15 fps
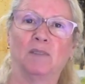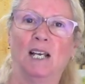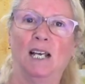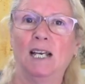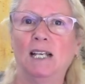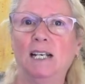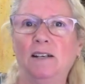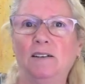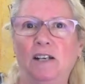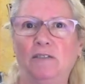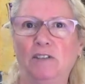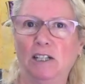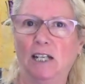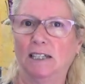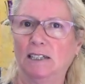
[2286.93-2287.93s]
And if
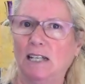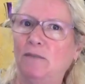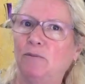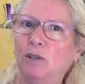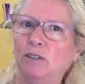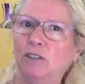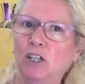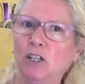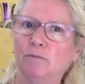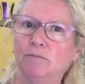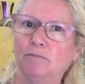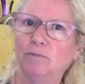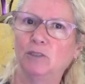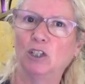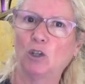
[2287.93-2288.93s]
you'd like to have one of your own,
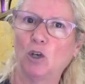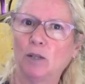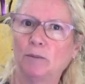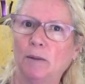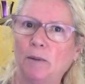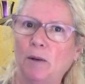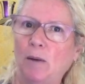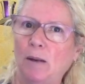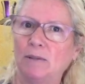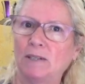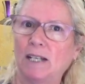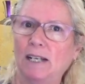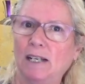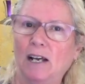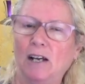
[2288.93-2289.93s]
you can order them on my
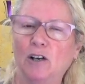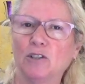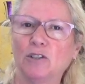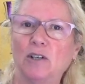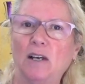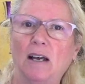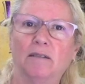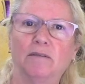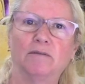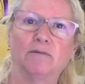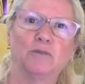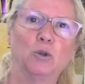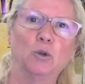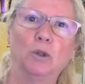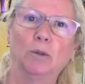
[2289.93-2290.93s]
website. I also have
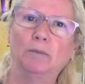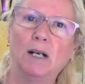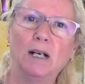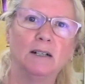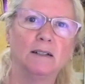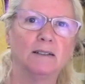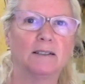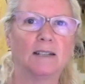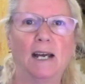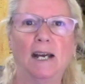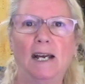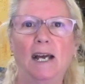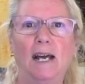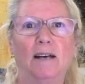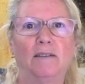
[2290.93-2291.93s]
cool mugs. I
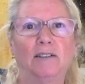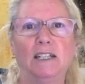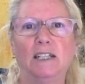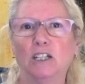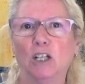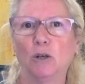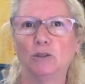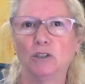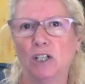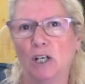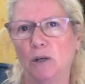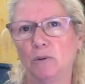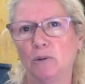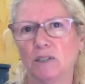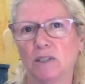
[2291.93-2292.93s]
have eco
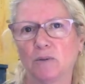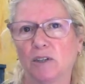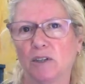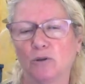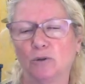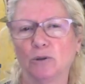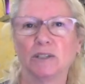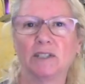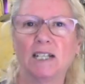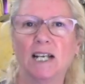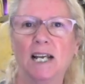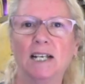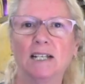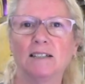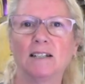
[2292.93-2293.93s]
totes with cool
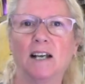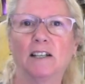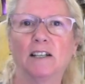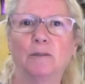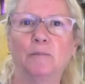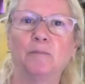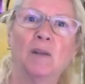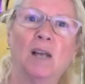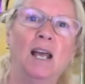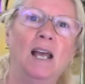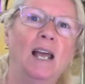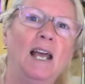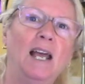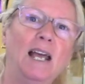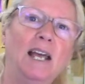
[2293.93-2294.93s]
sayings on them.
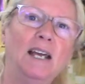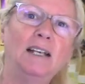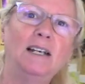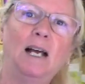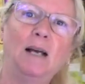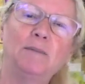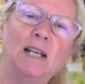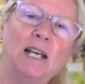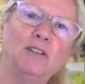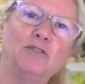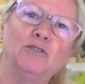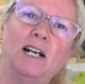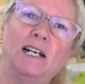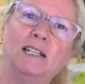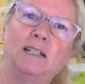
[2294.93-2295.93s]
And I'm getting
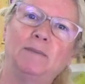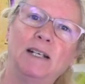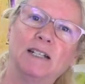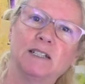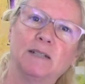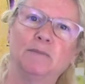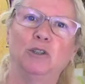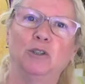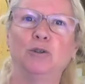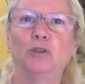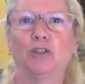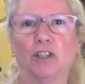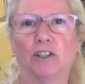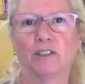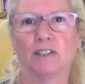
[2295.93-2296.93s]
ready to make some new
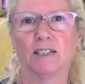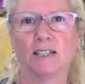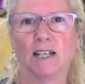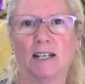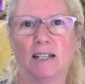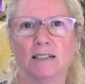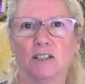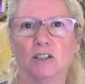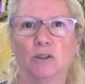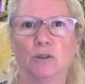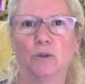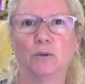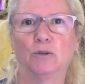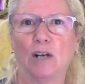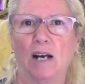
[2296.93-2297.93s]
shirt designs,
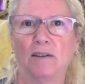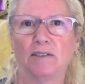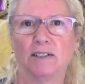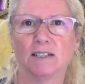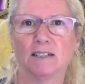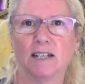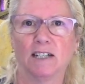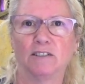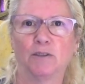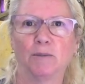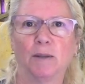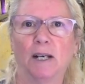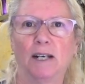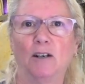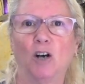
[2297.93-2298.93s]
new graphic designs for
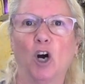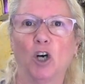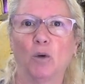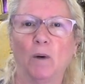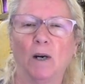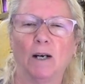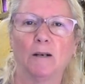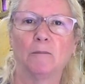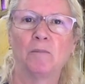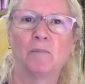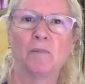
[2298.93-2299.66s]
my Artware.